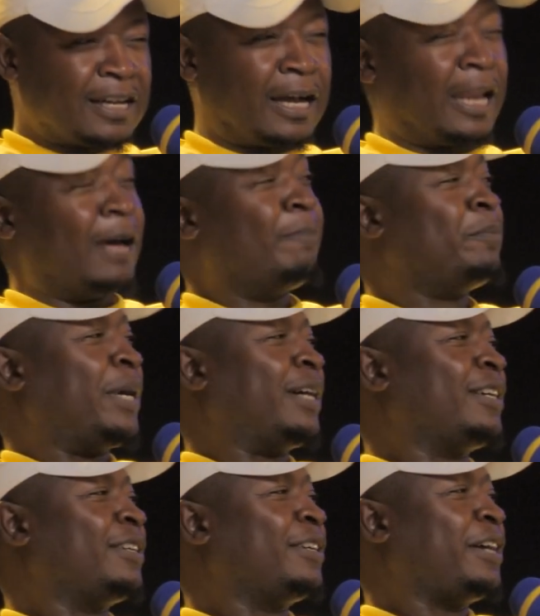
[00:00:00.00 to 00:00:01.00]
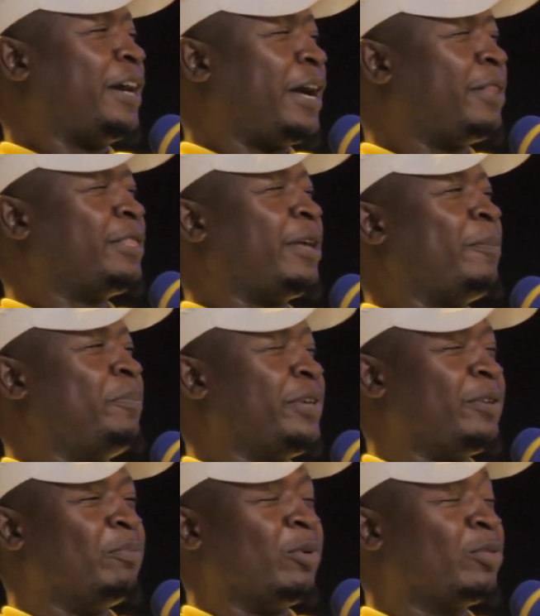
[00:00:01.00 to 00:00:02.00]
Kalampa, at their
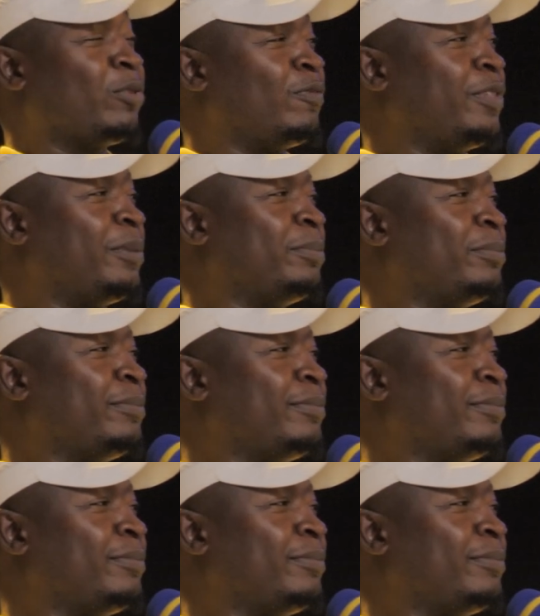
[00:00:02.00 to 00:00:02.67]
peak, both of them?